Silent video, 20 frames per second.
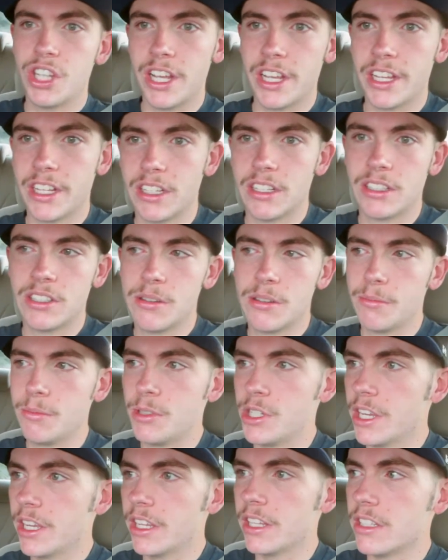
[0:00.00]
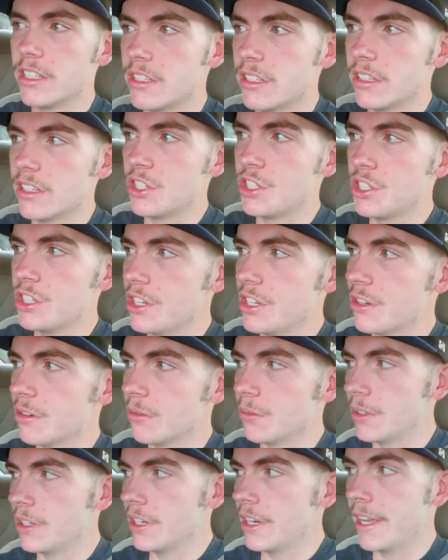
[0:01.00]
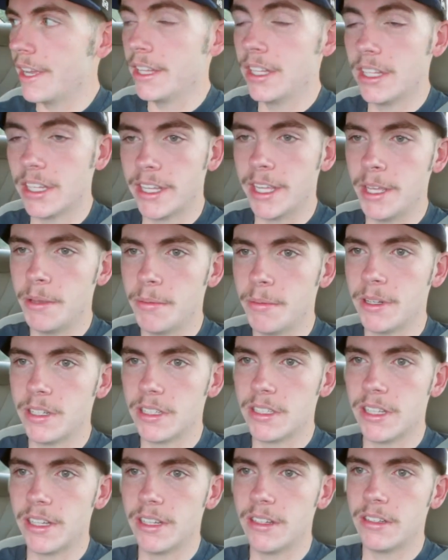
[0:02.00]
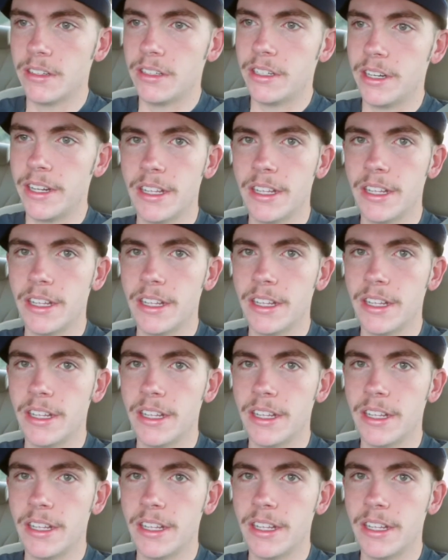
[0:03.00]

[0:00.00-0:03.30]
Czech and some Czech until this year when Nella came into town.